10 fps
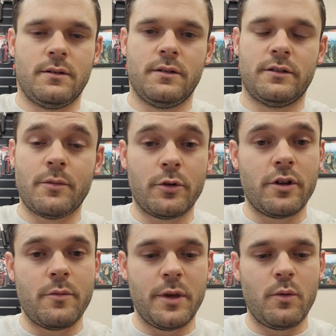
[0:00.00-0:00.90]
Similar
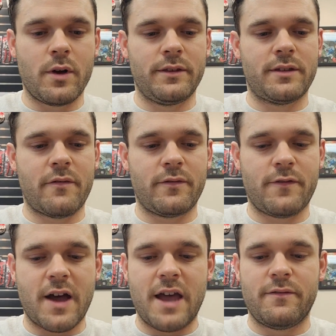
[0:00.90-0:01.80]
to the
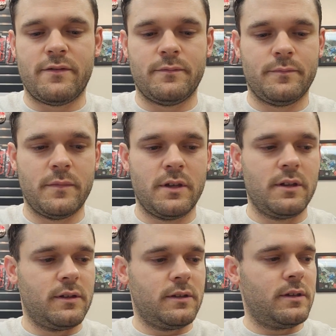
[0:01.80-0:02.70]
B175,
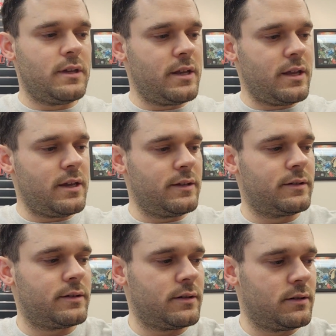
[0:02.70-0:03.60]
it
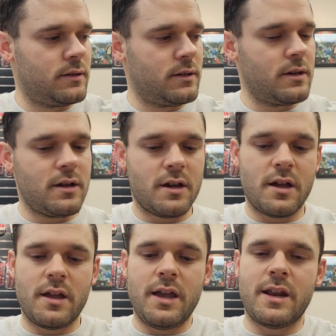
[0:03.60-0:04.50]
is
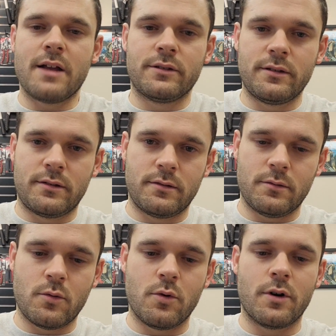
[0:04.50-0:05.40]
8 ounces
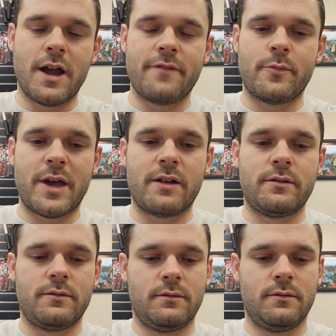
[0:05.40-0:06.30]
or half a pound.